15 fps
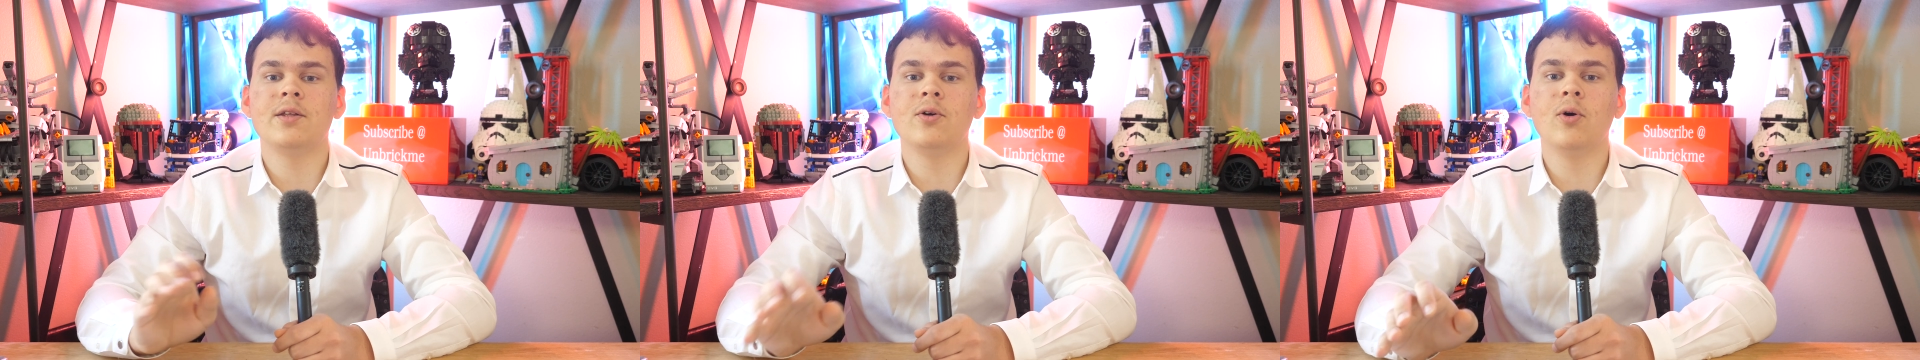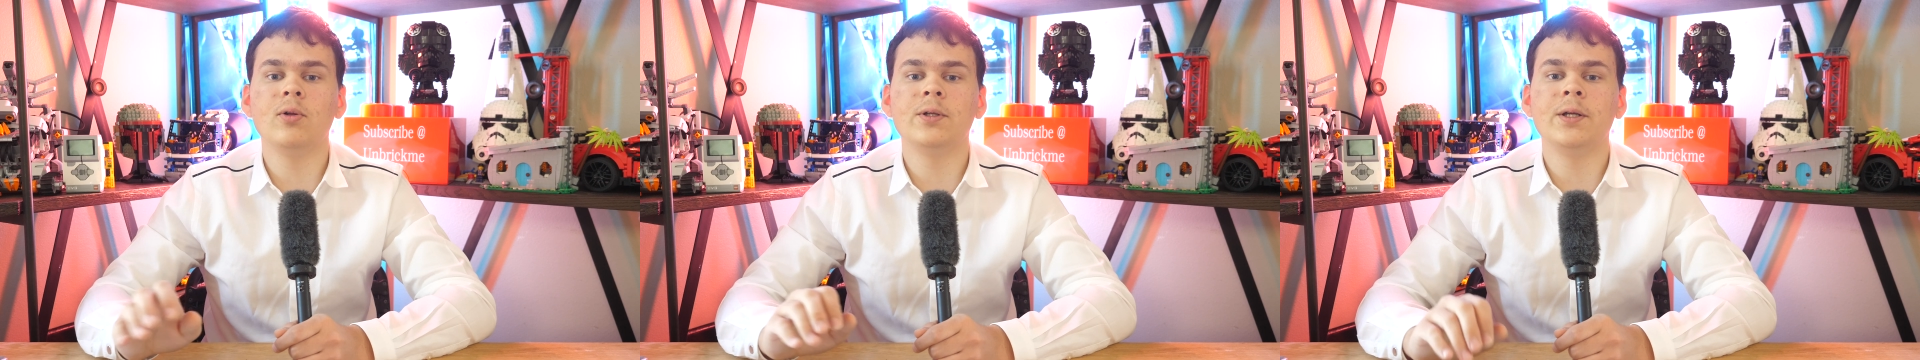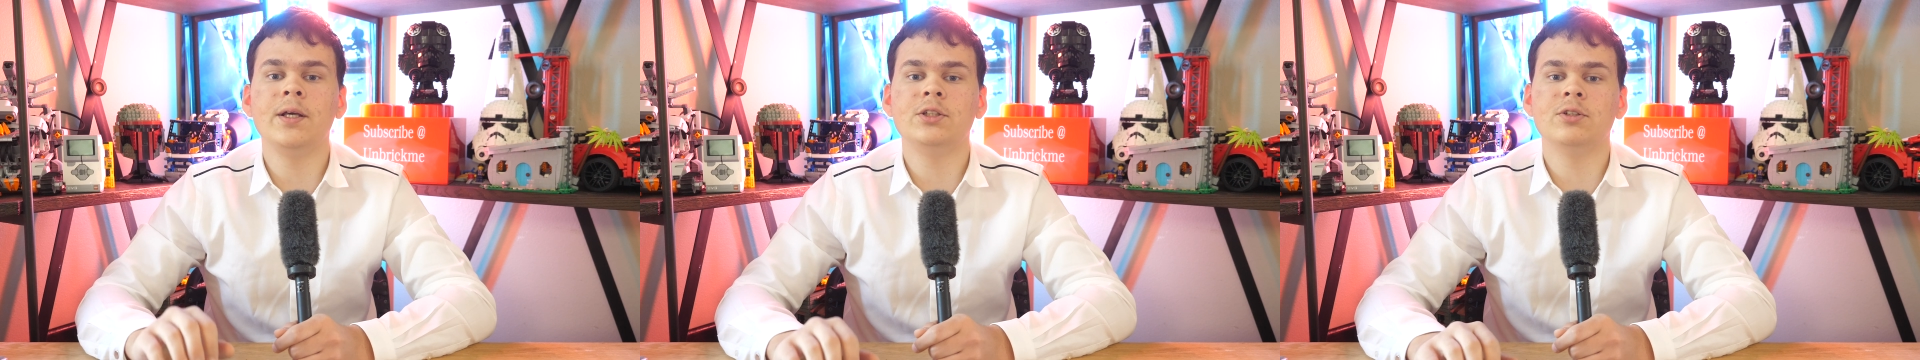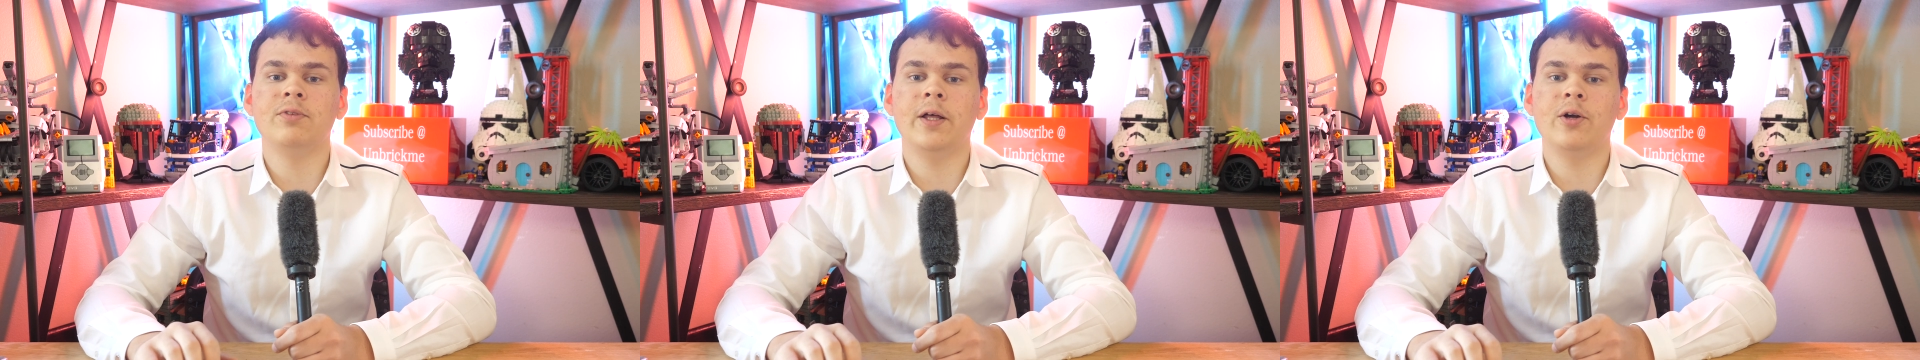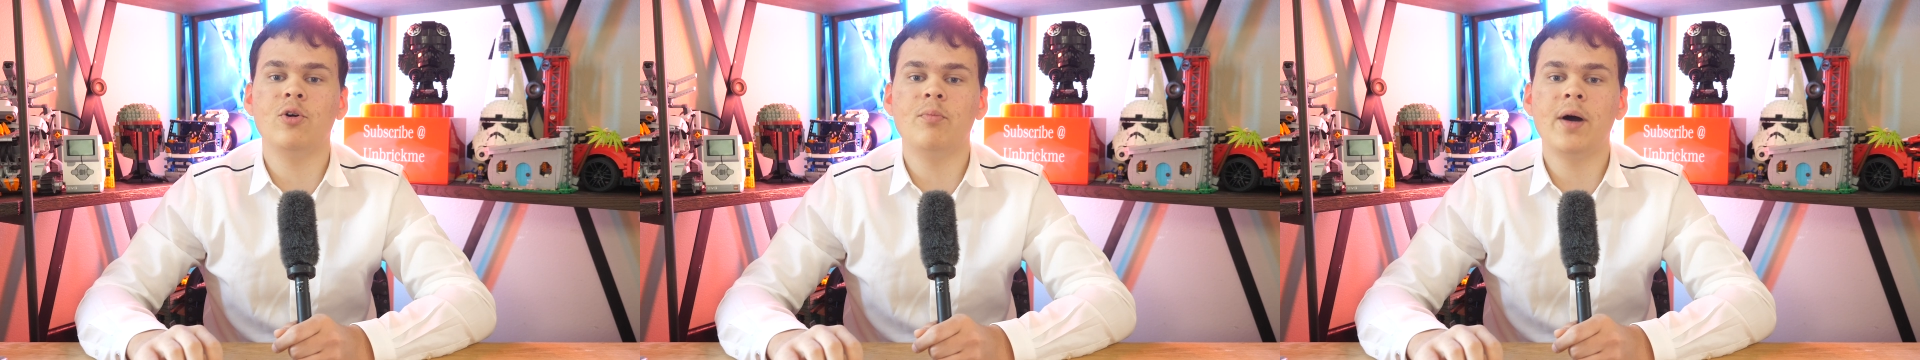the golden age of
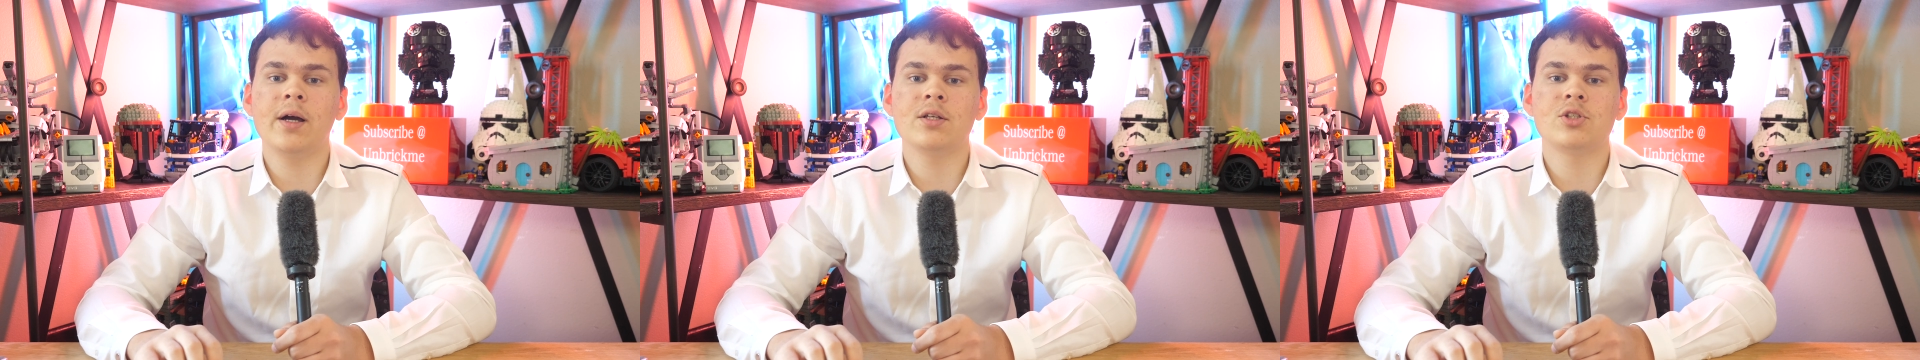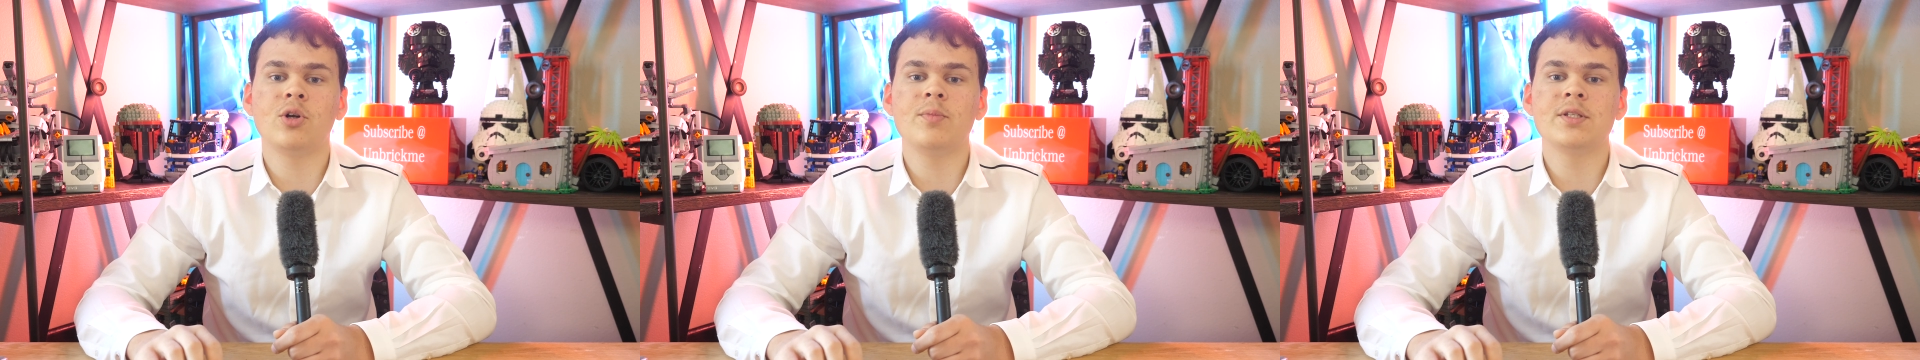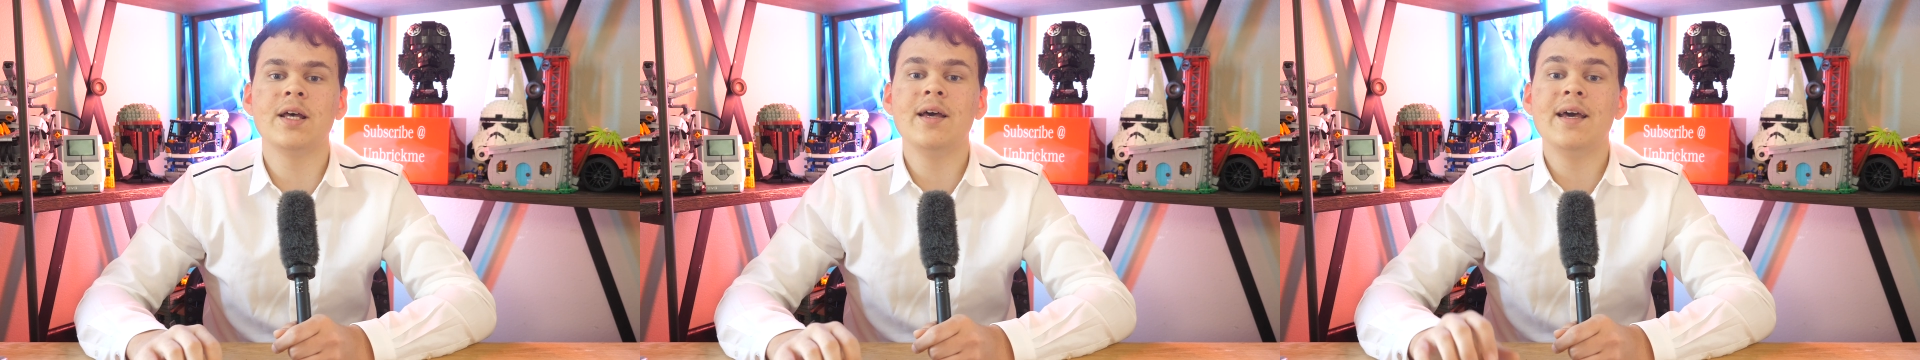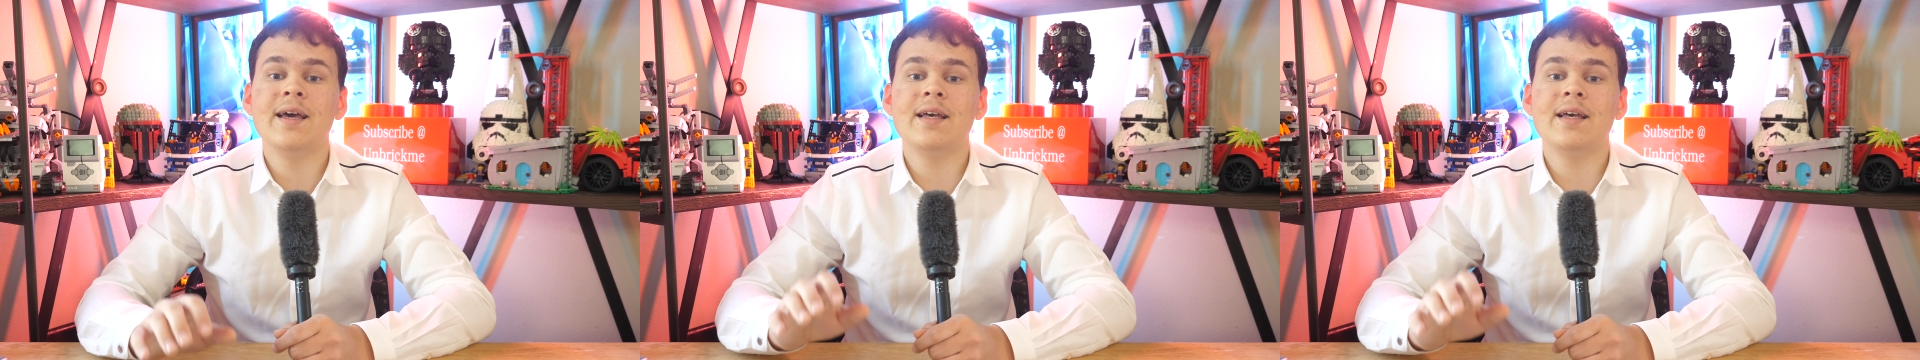LEGO Mindstorms